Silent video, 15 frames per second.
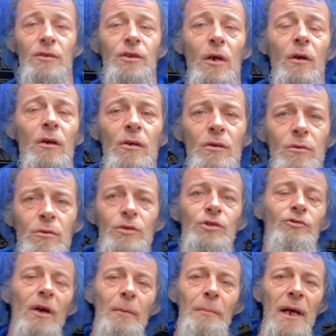So I'll call the
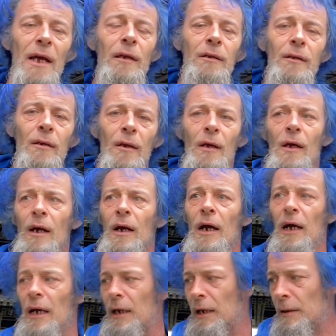scrap man.
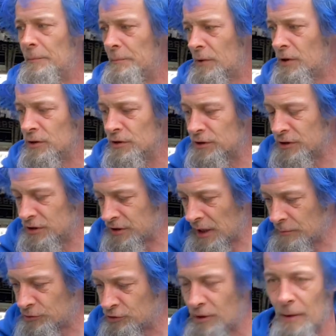Um, I use the
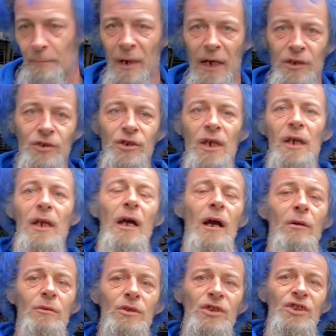same scrap man. Check
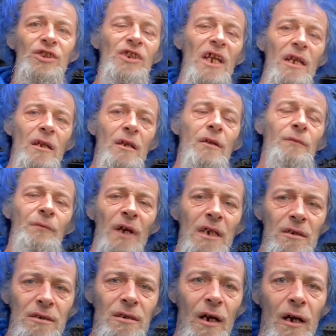out Stenner the
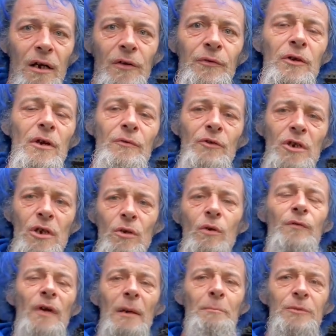Fencer. If you're ever in
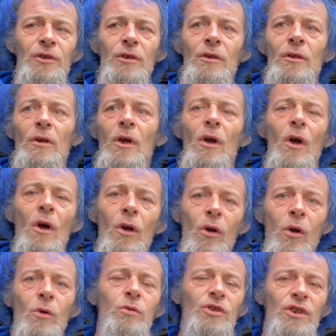Northampton,
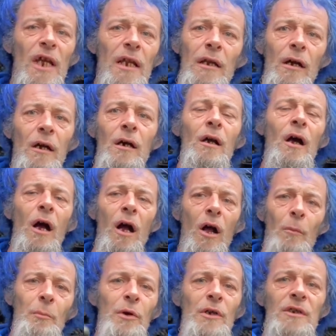call Stenner. I'll
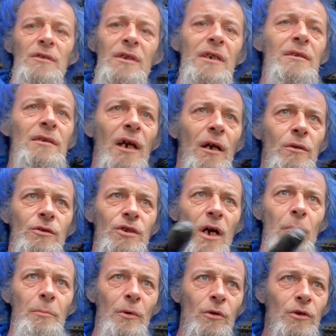put his details up
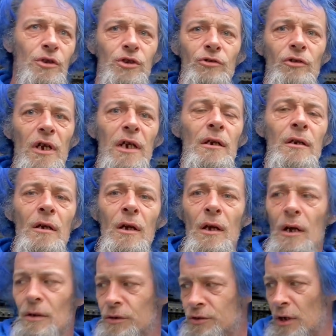on the
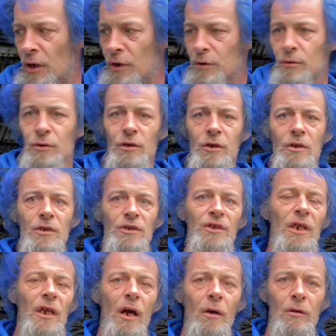screen so you can see
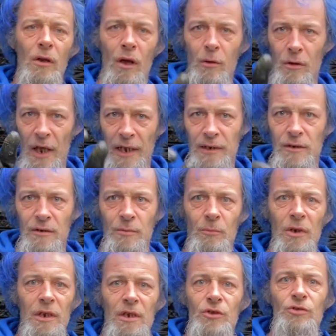it. I'll, I'll add it to my
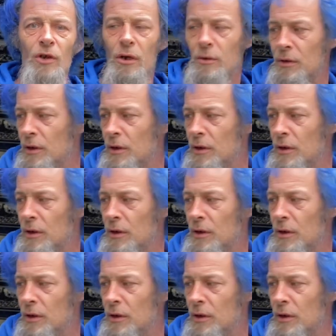intro.